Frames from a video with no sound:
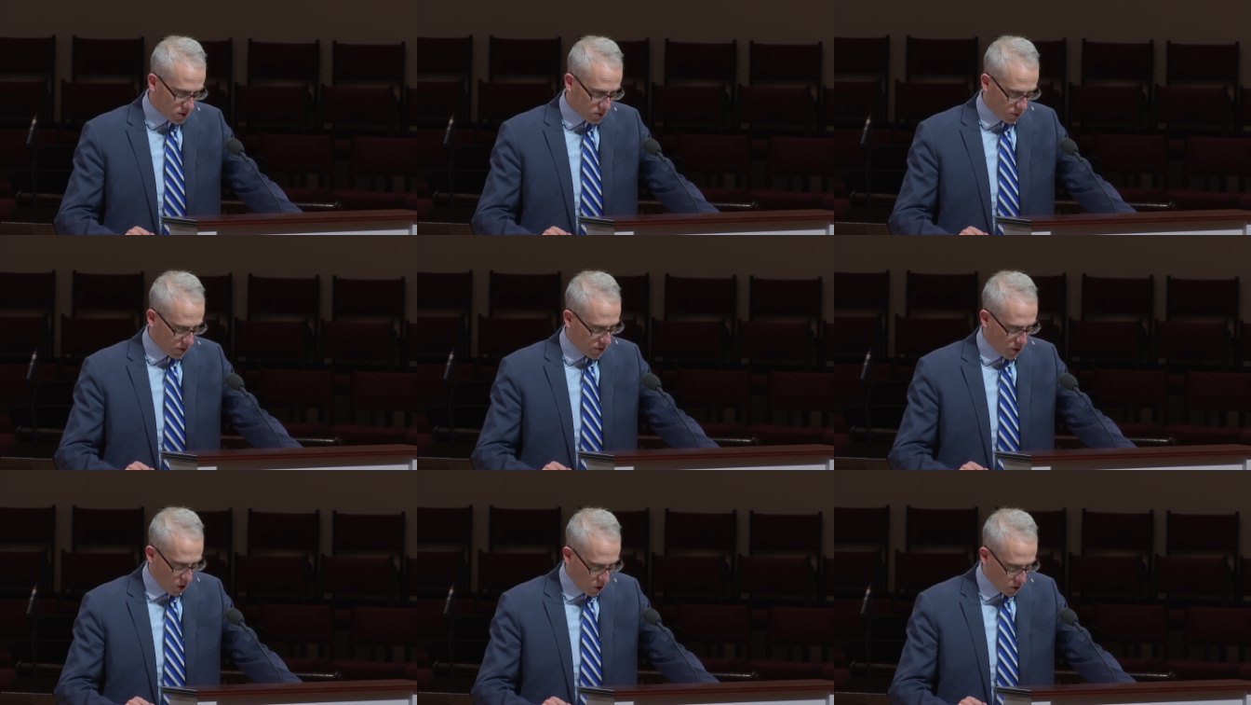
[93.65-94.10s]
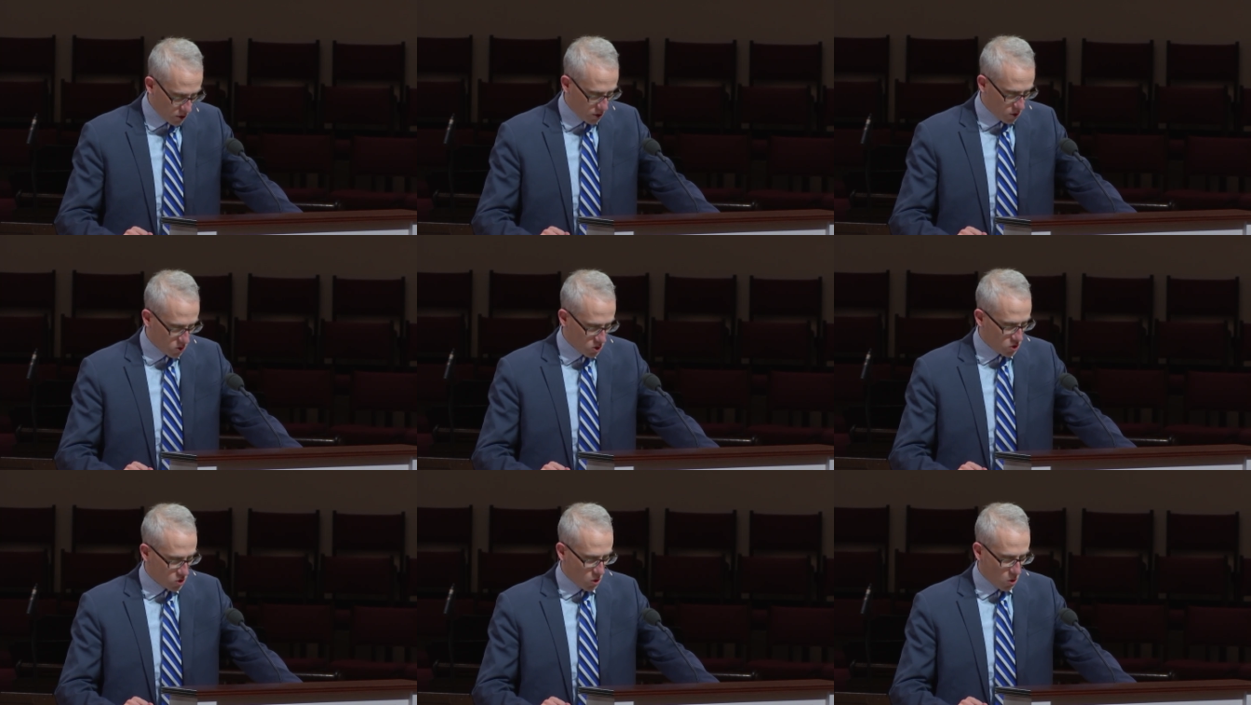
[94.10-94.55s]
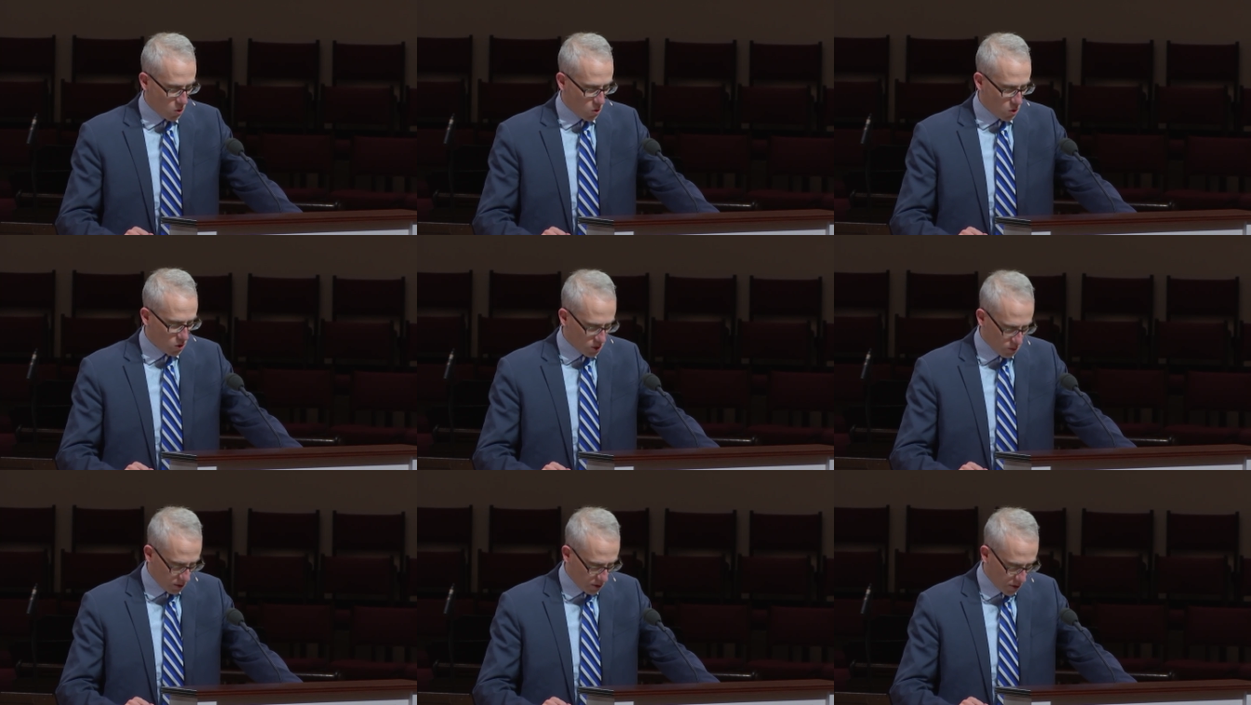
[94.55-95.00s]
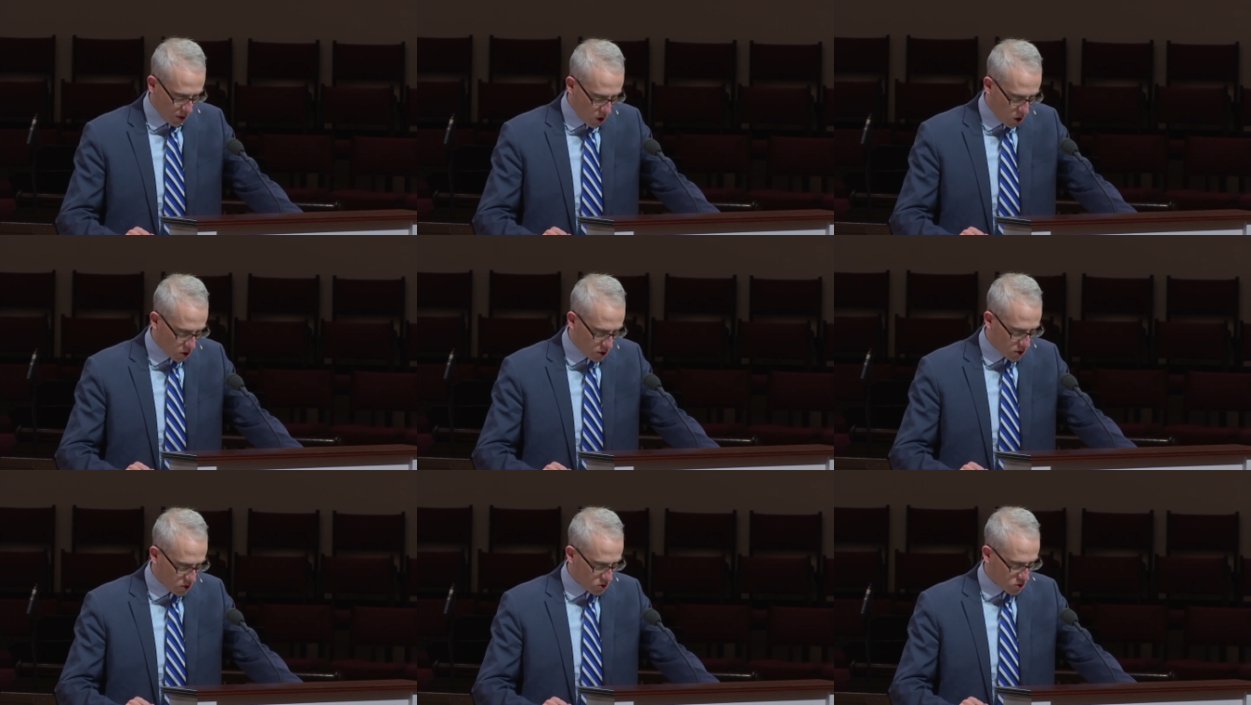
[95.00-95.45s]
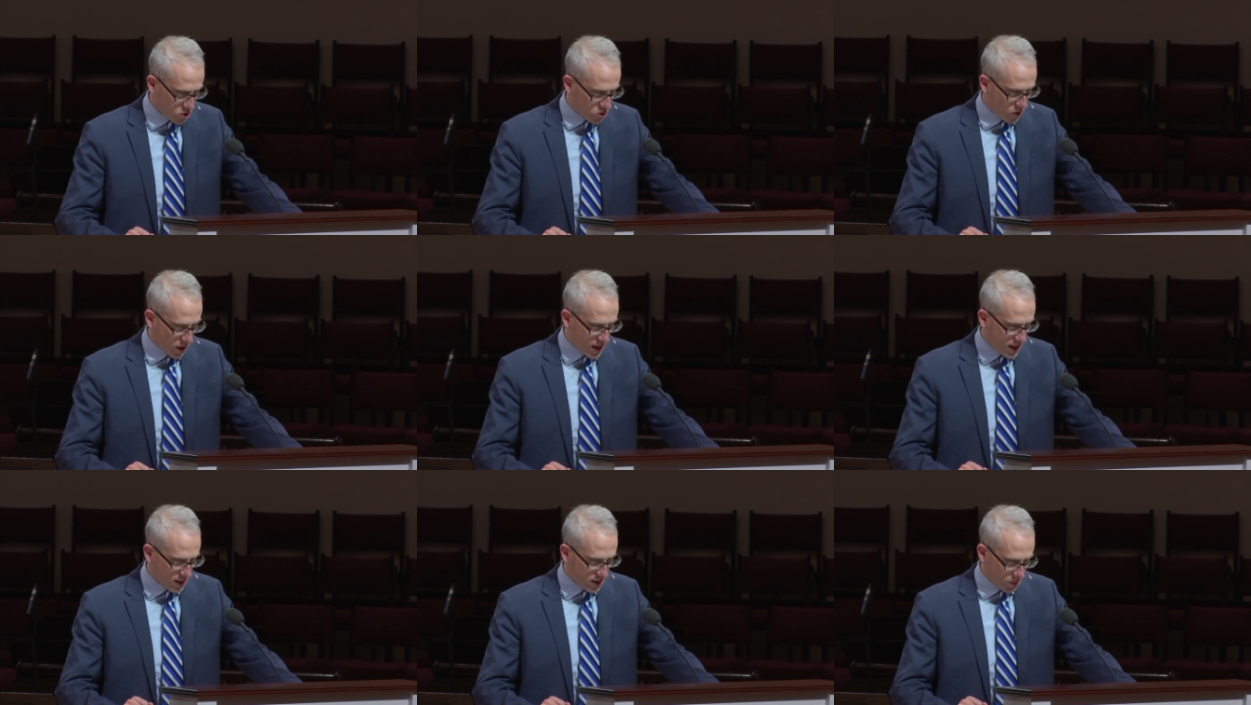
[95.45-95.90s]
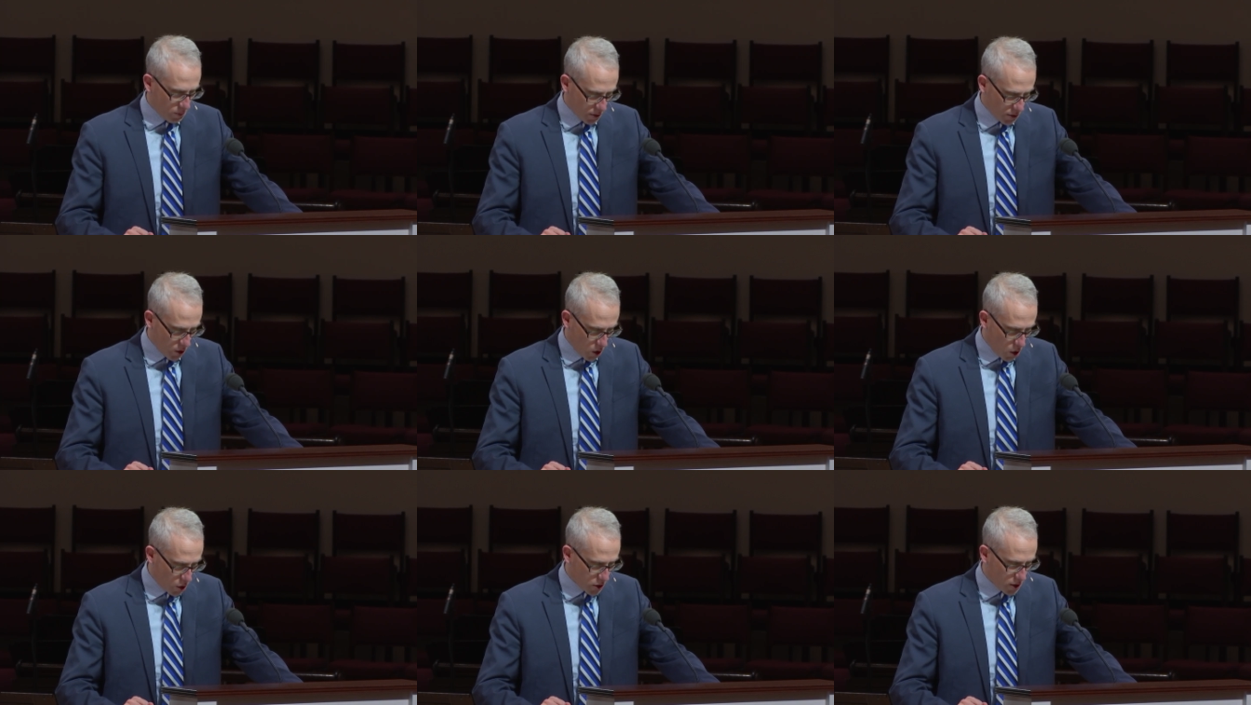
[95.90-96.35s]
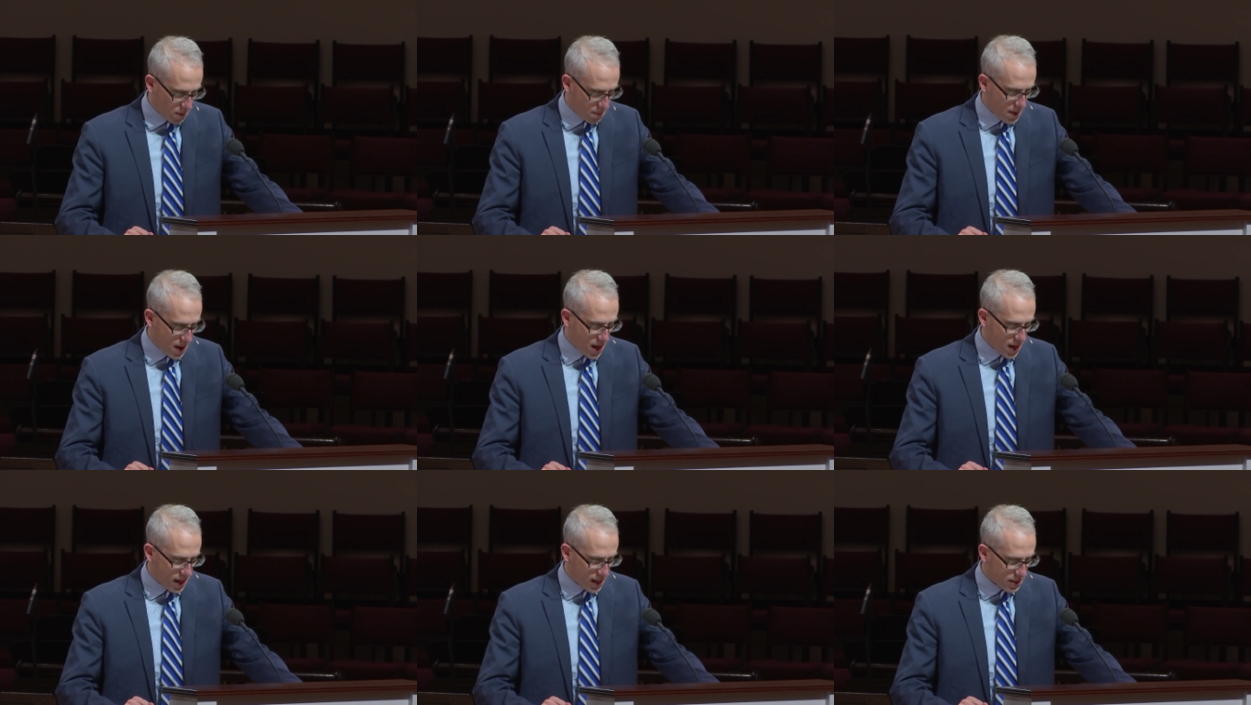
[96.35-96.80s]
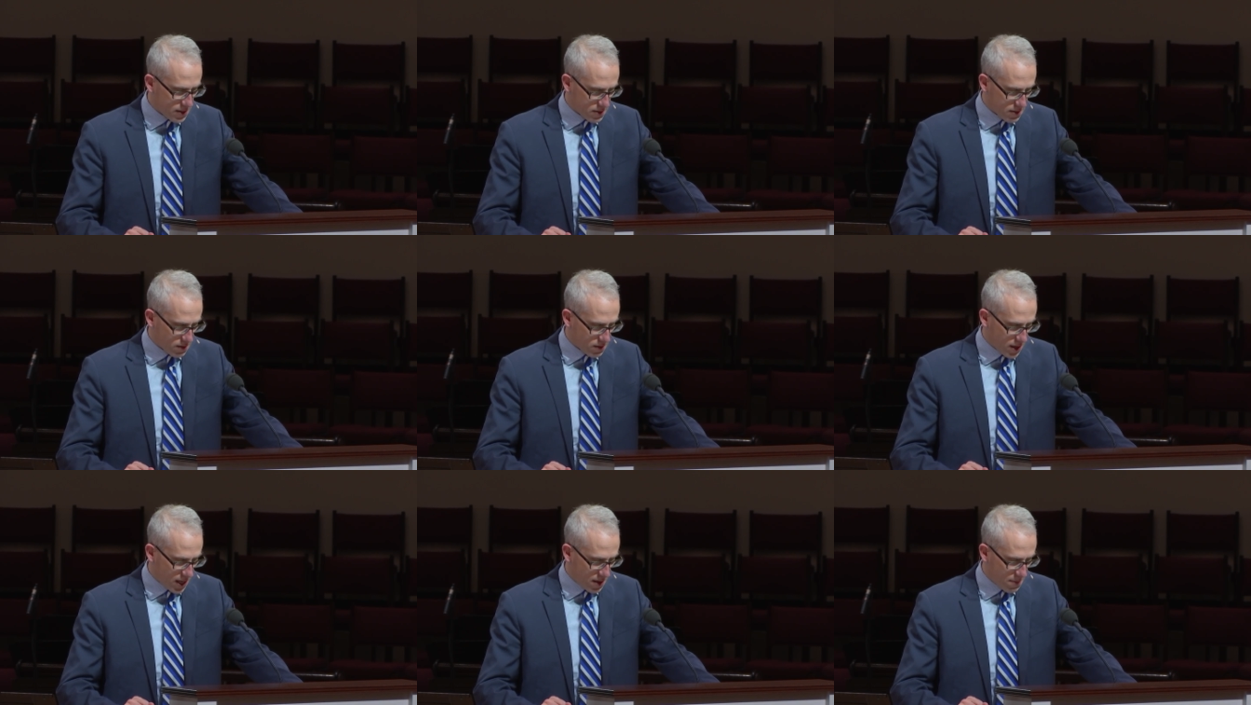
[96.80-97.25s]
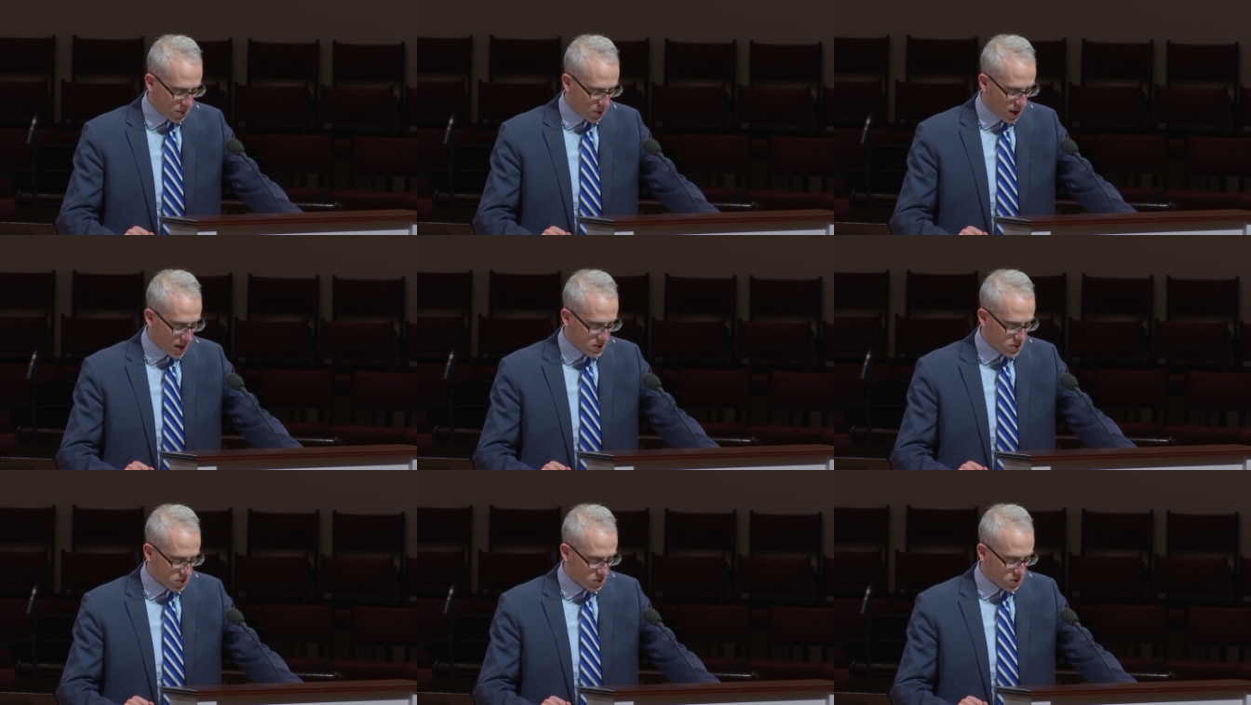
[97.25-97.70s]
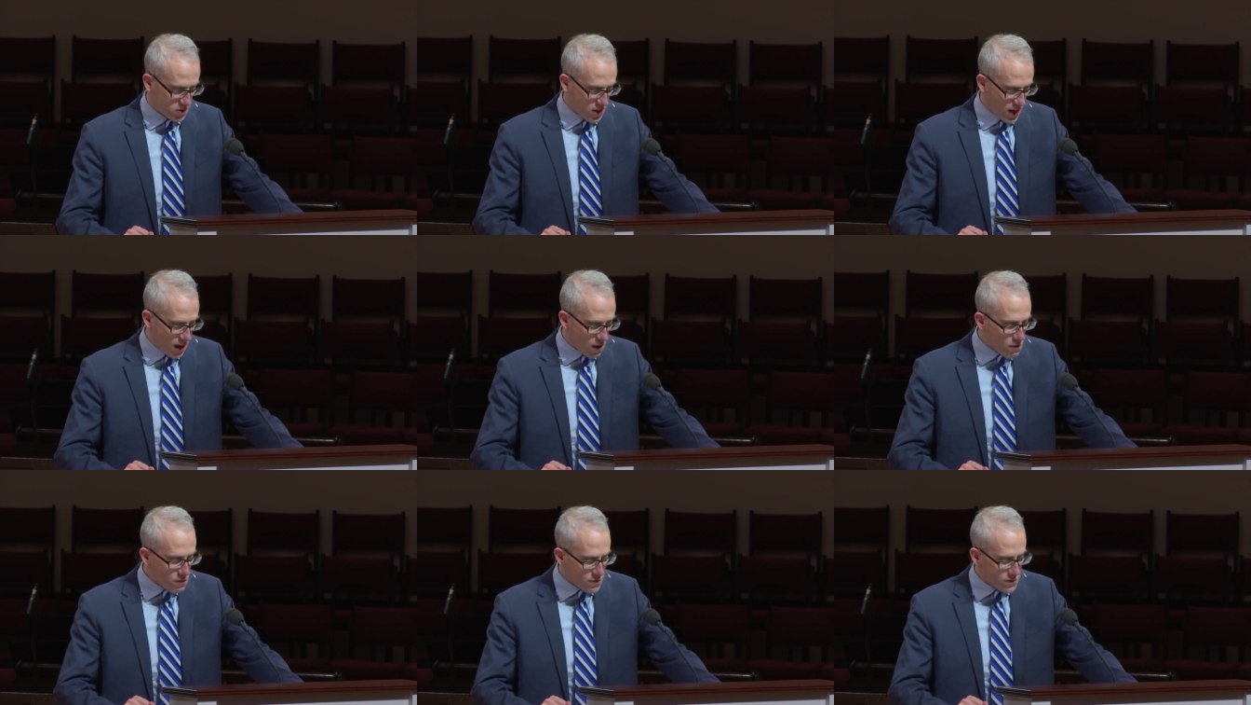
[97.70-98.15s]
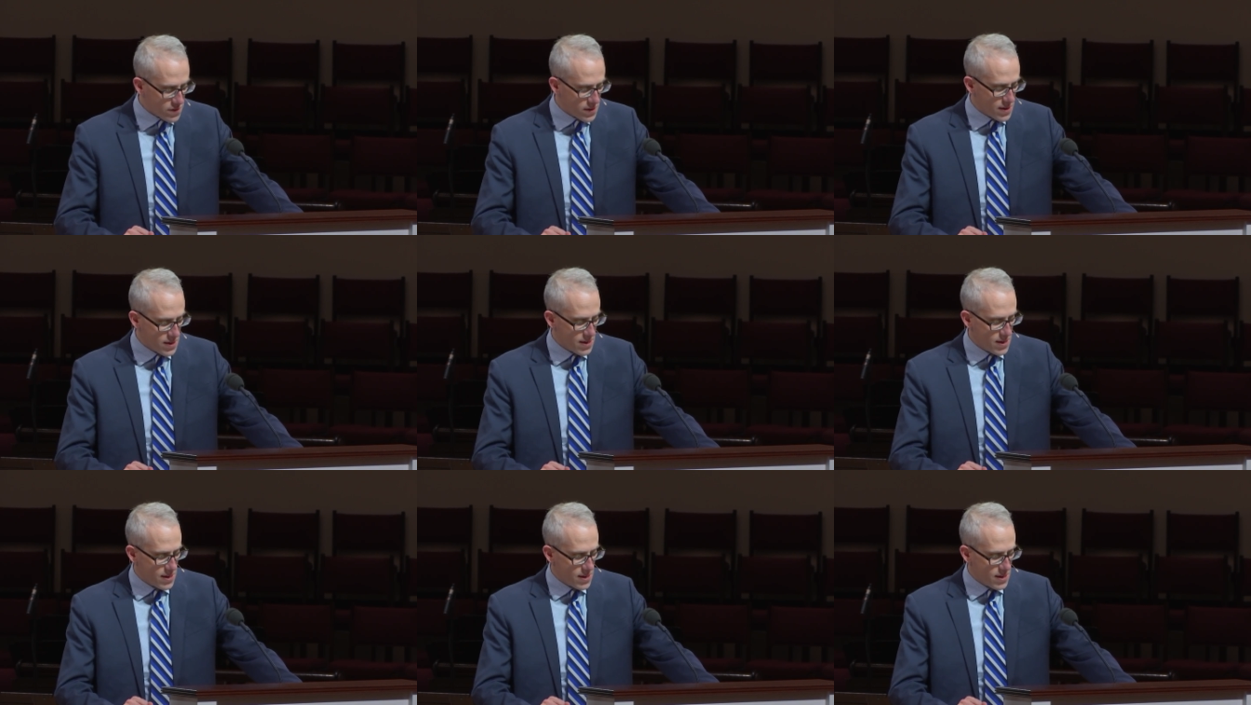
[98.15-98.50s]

and with all your soul, and with all your strength, and with all your mind, and your neighbor as yourself.